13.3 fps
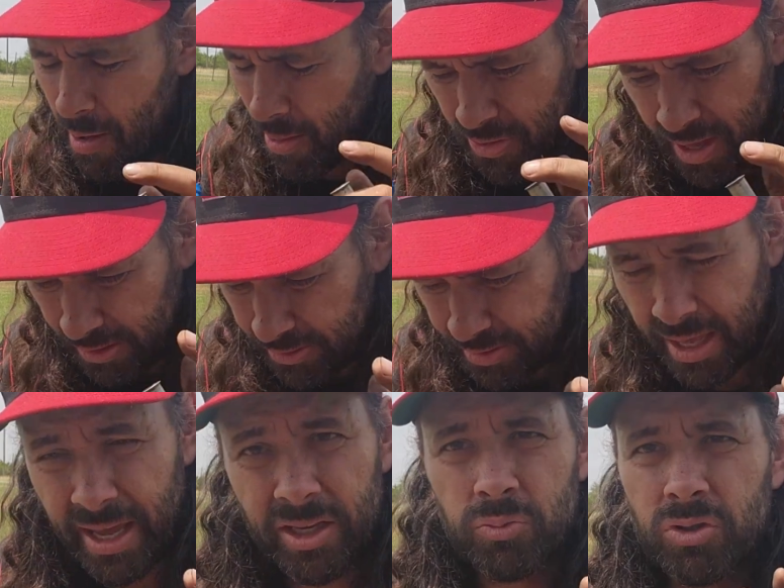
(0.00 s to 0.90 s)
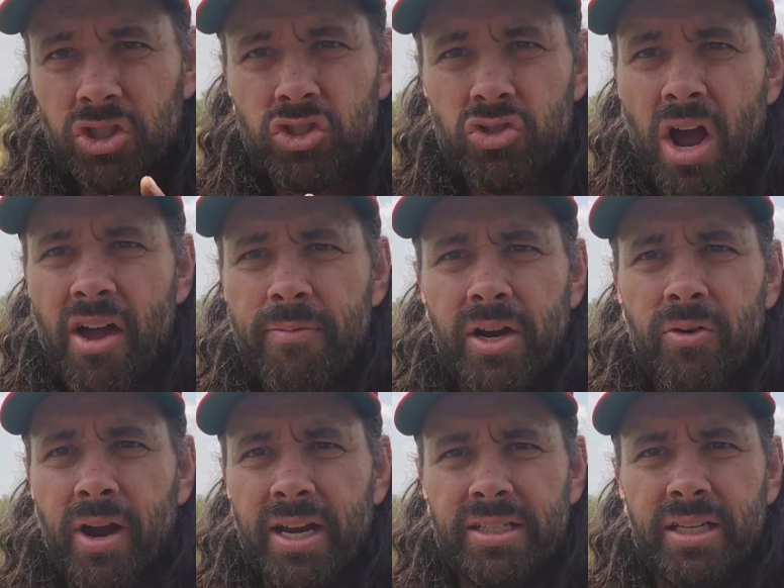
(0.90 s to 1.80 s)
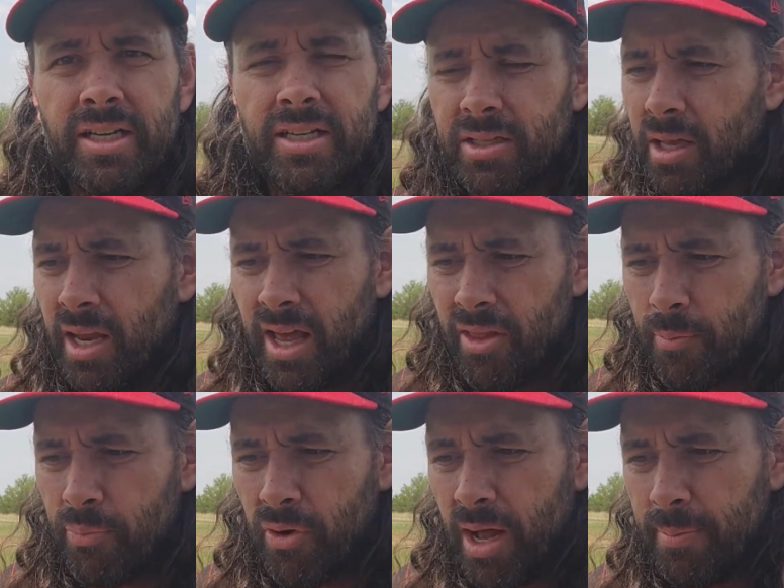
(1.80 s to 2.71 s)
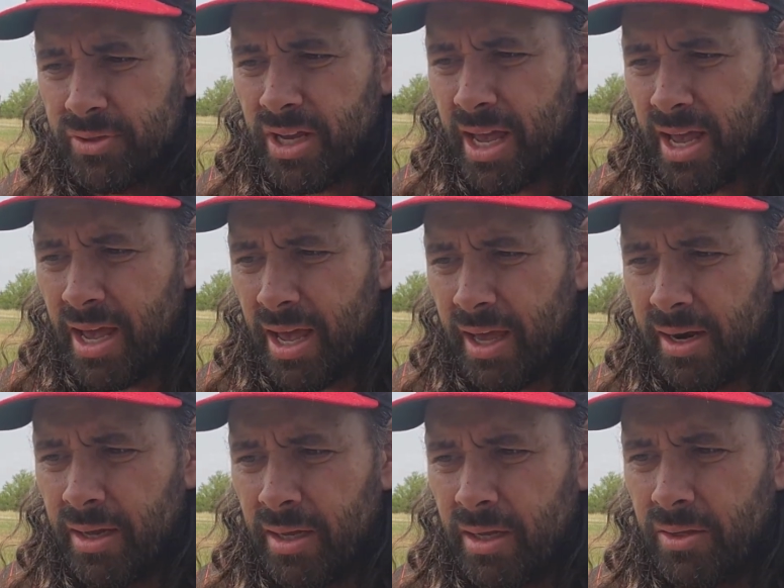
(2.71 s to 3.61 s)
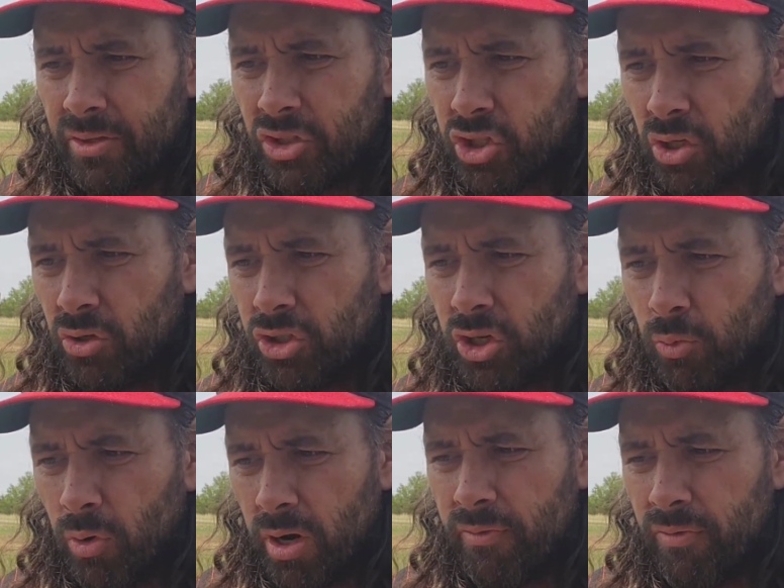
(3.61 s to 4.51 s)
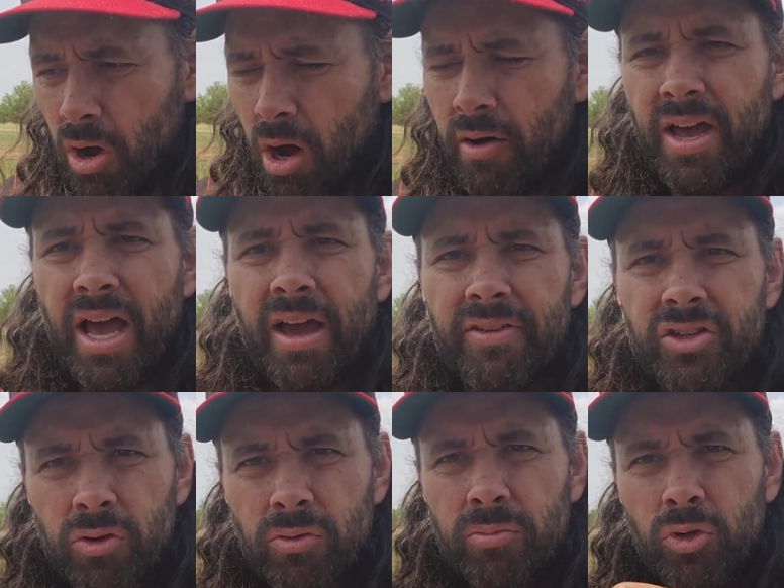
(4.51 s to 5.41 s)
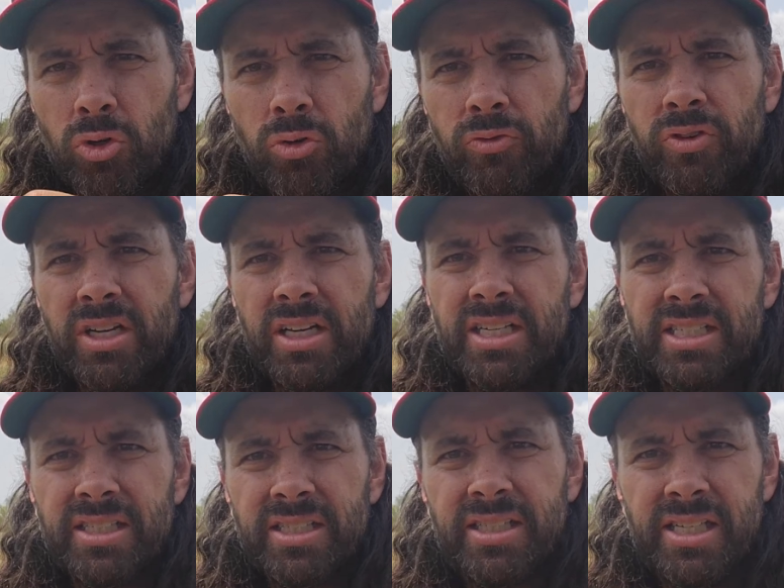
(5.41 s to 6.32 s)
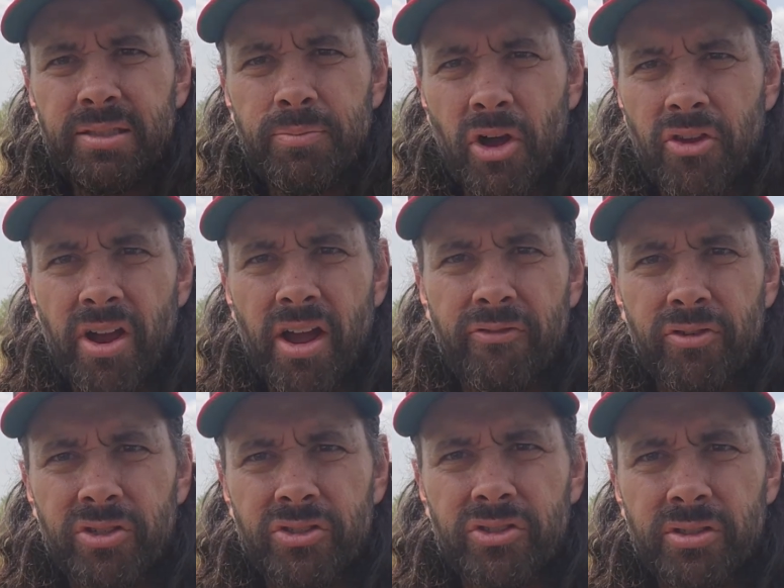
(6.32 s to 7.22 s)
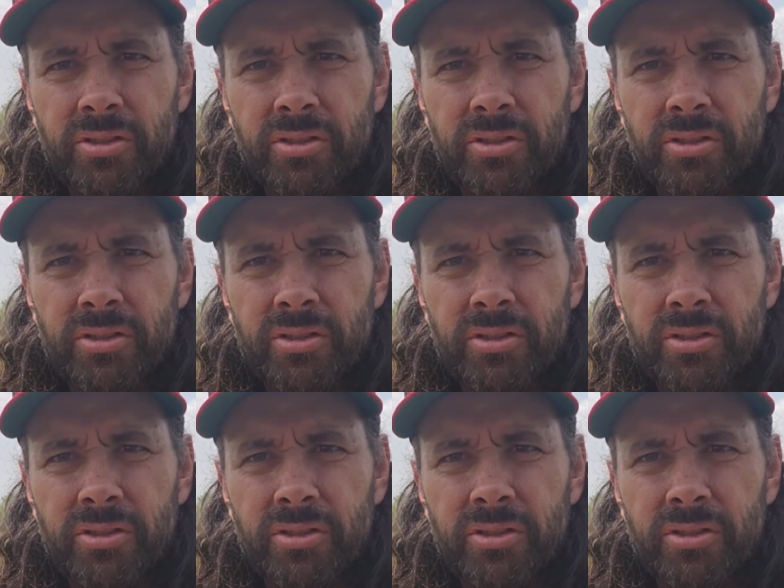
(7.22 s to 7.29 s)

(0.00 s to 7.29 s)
These things would just drive me crazy, because a lot of the problems I had, the solution would involve having to remove these mother effers.